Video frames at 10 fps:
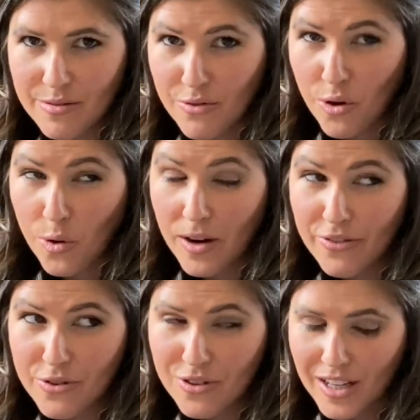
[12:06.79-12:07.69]
We've got quite a
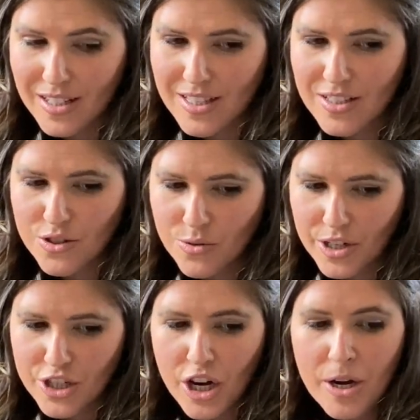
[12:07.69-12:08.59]
few things in
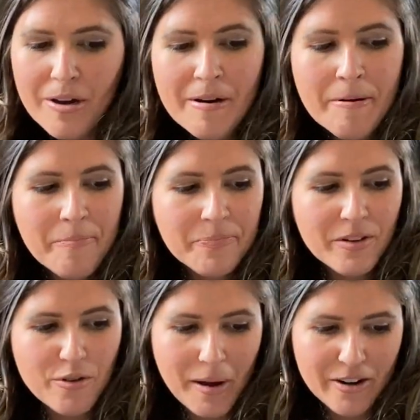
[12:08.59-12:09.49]
storage
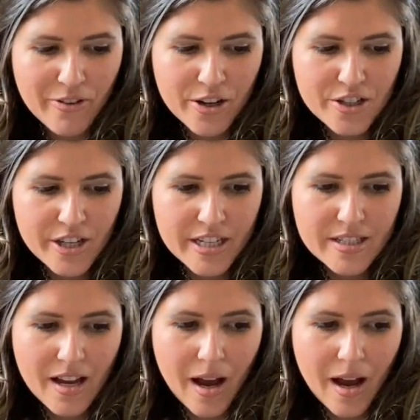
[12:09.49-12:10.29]
from anniversaries.